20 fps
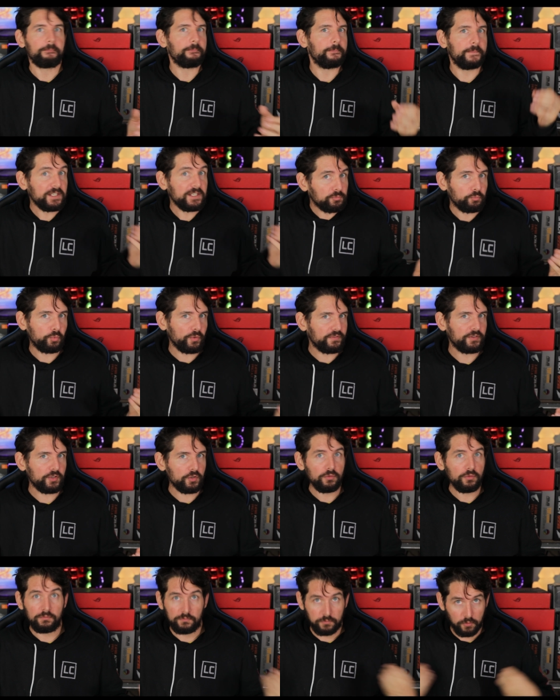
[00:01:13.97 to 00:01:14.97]
this
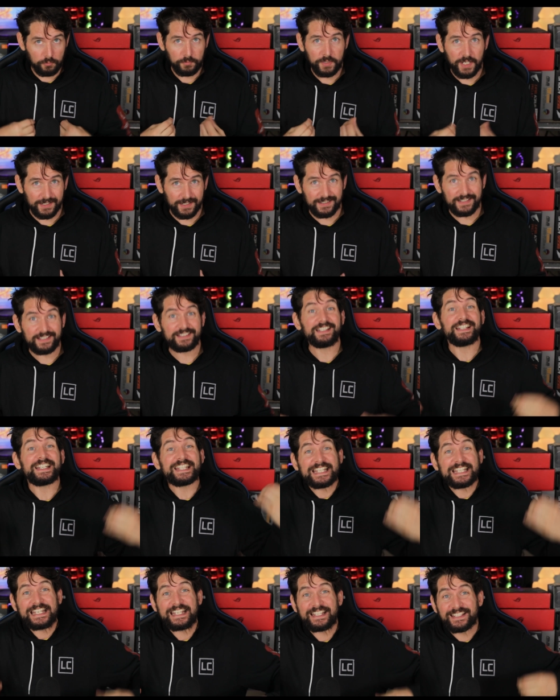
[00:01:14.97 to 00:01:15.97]
preview, for me at least,
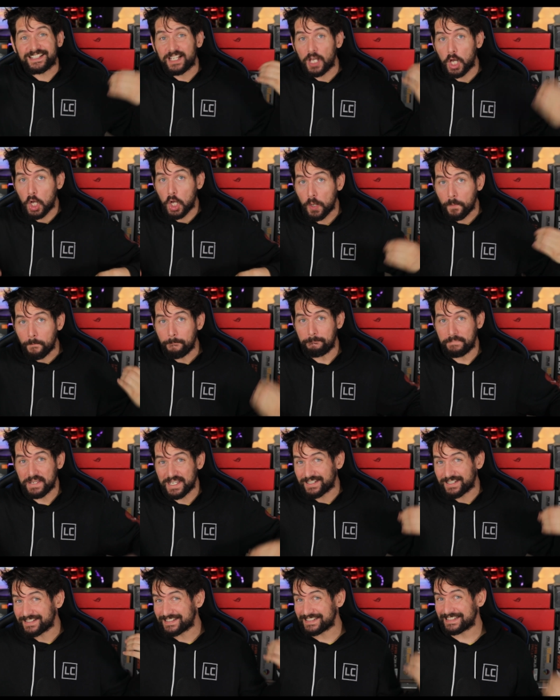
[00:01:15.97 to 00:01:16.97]
is a
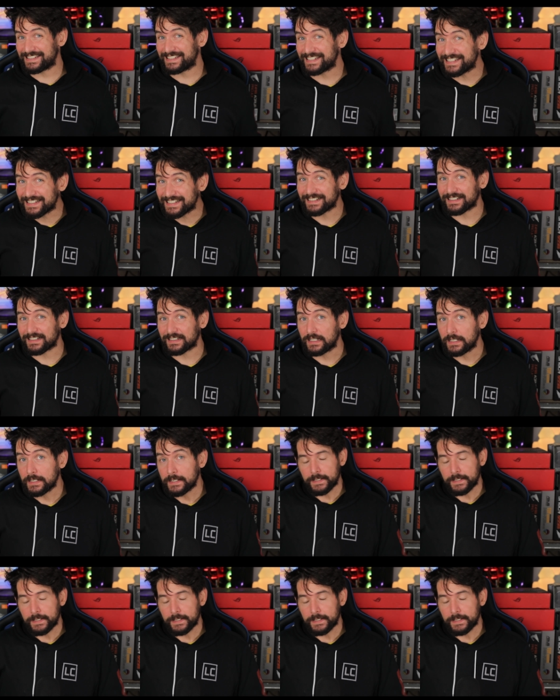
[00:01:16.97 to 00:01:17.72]
big deal.